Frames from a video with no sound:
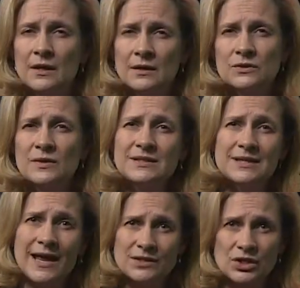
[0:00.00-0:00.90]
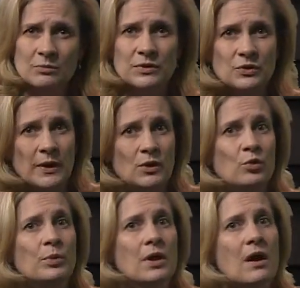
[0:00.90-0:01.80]
So this tension between
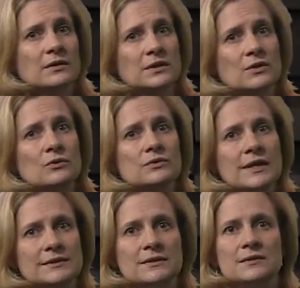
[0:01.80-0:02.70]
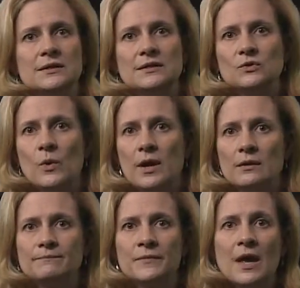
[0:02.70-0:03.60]
who belongs and who doesn't is
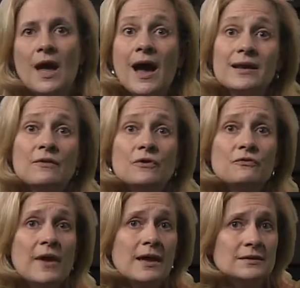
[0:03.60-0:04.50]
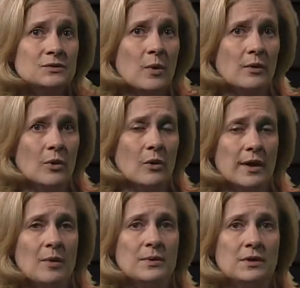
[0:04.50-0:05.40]
one I never faced while
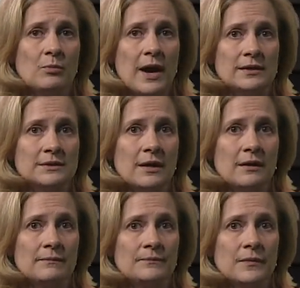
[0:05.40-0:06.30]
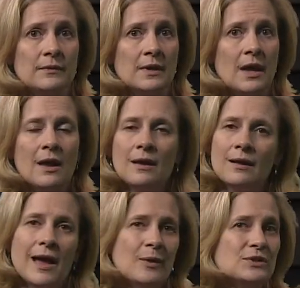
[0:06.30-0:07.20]
growing up in Nebraska.
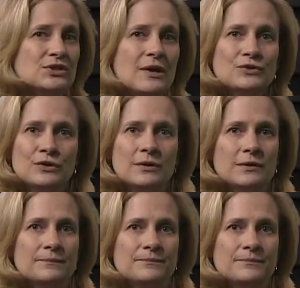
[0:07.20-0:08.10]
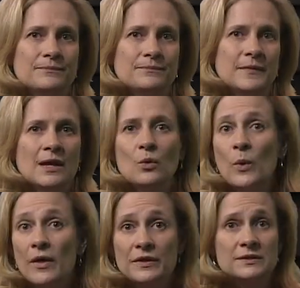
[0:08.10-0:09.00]
I was sheltered in a
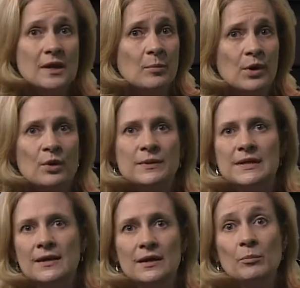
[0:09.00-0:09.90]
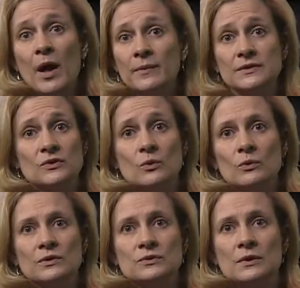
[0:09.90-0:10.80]
wealthy suburb, attending public
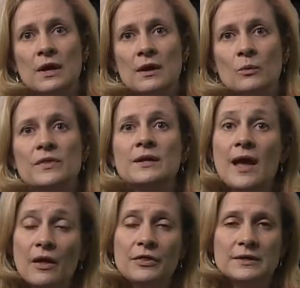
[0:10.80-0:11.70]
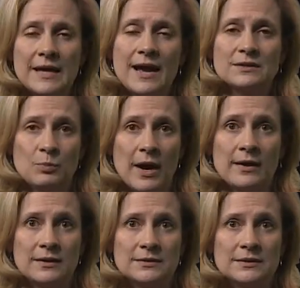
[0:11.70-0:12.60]
schools within healthy tax
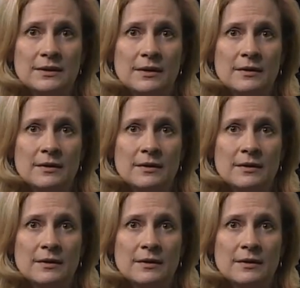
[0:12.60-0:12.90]
brackets.